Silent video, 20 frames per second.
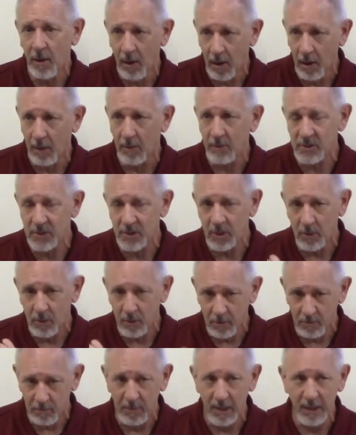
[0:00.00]

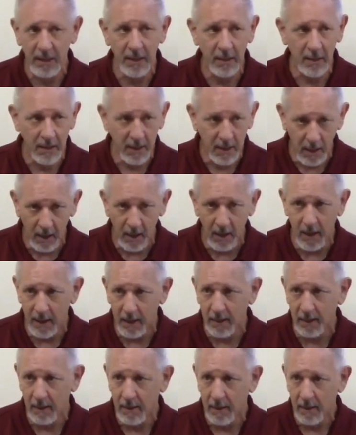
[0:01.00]
also being
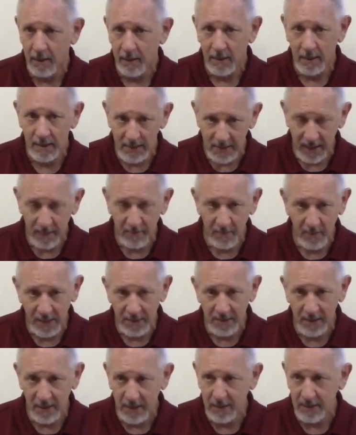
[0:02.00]
God. Does that make
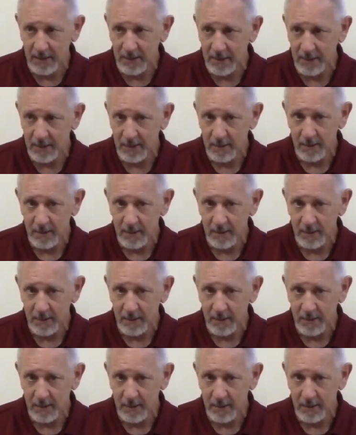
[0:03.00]
sense?